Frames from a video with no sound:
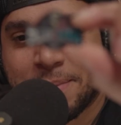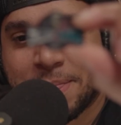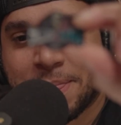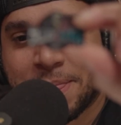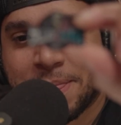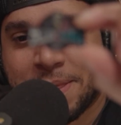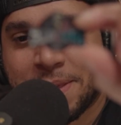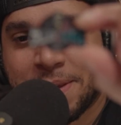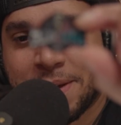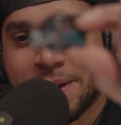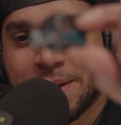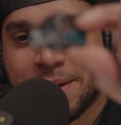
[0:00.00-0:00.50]

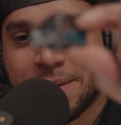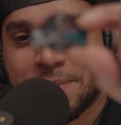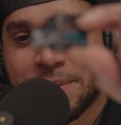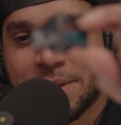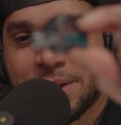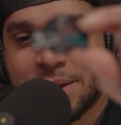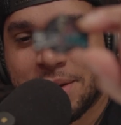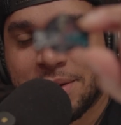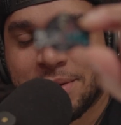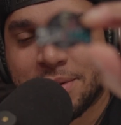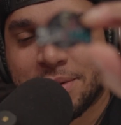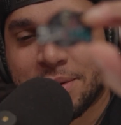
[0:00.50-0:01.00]
yeah.
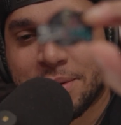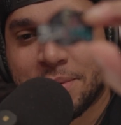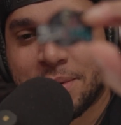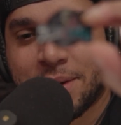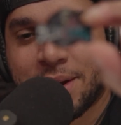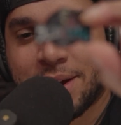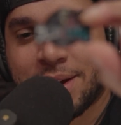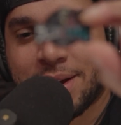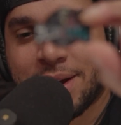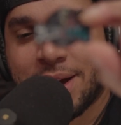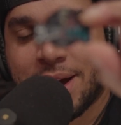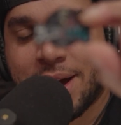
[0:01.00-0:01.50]
So
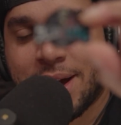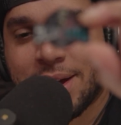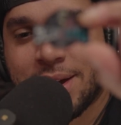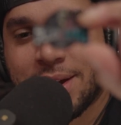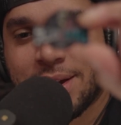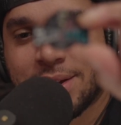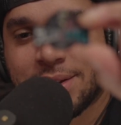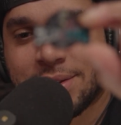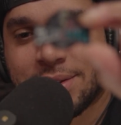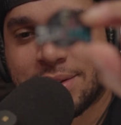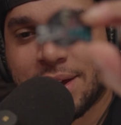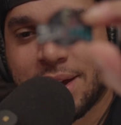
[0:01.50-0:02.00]
what I got
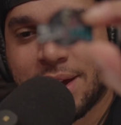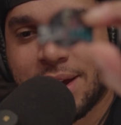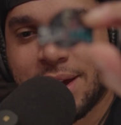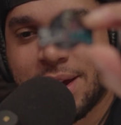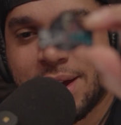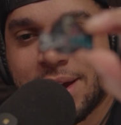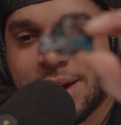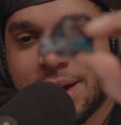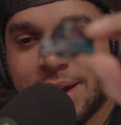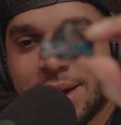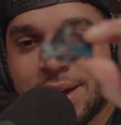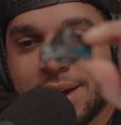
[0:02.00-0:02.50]
is
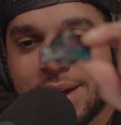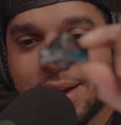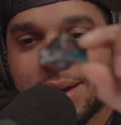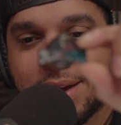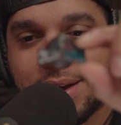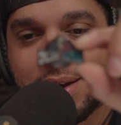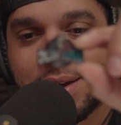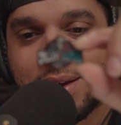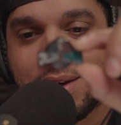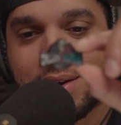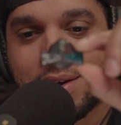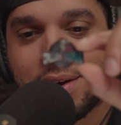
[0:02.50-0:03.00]
a
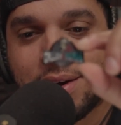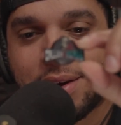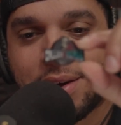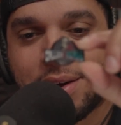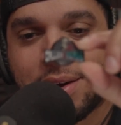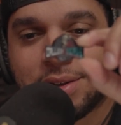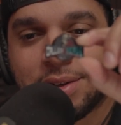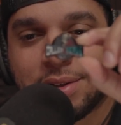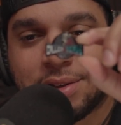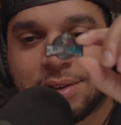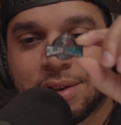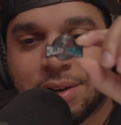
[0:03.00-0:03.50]
call
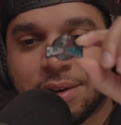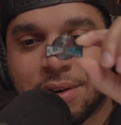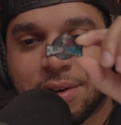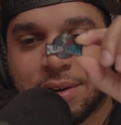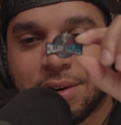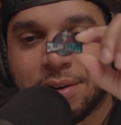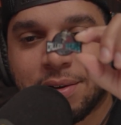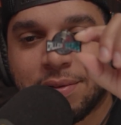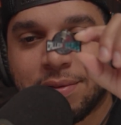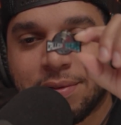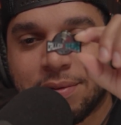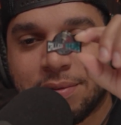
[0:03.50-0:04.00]
to
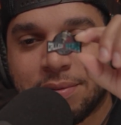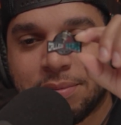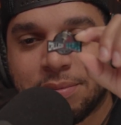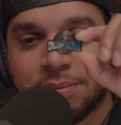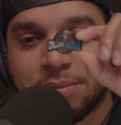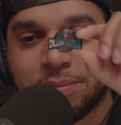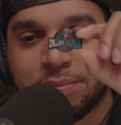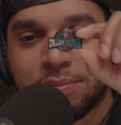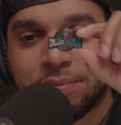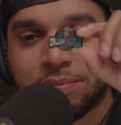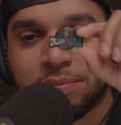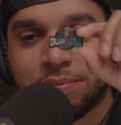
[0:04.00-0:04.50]
serve
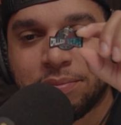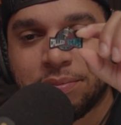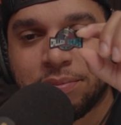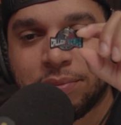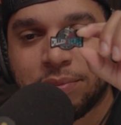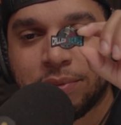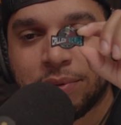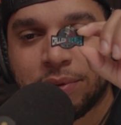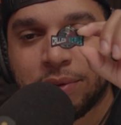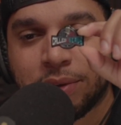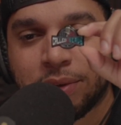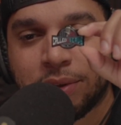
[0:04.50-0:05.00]

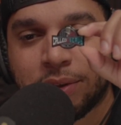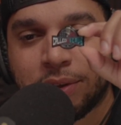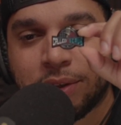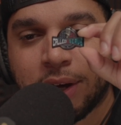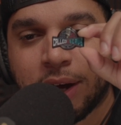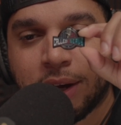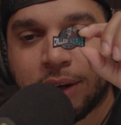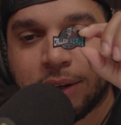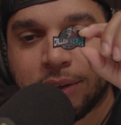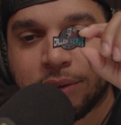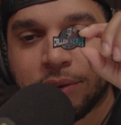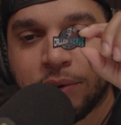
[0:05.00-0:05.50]

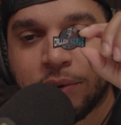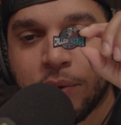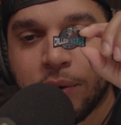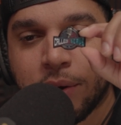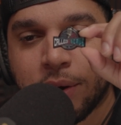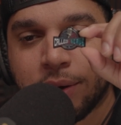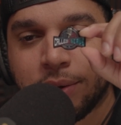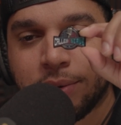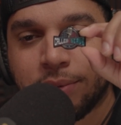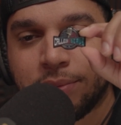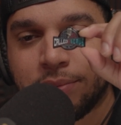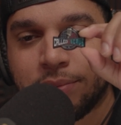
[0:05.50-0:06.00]
challenge
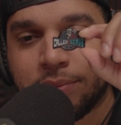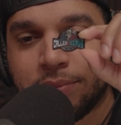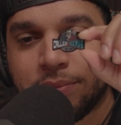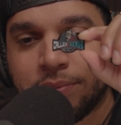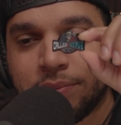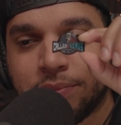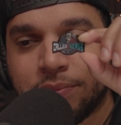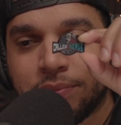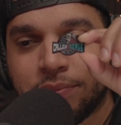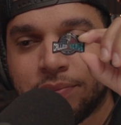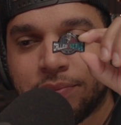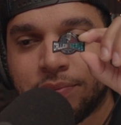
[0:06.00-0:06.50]
coin.
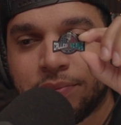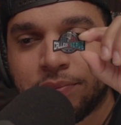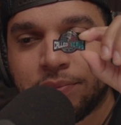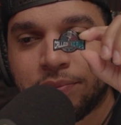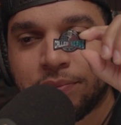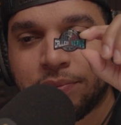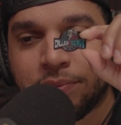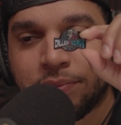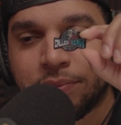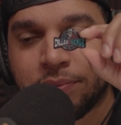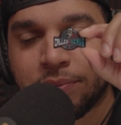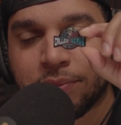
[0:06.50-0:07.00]

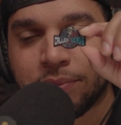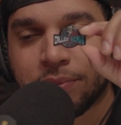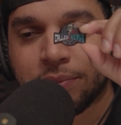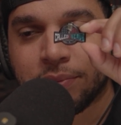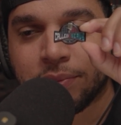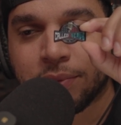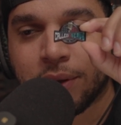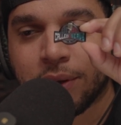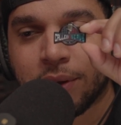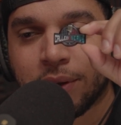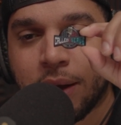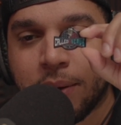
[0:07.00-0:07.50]
Okay.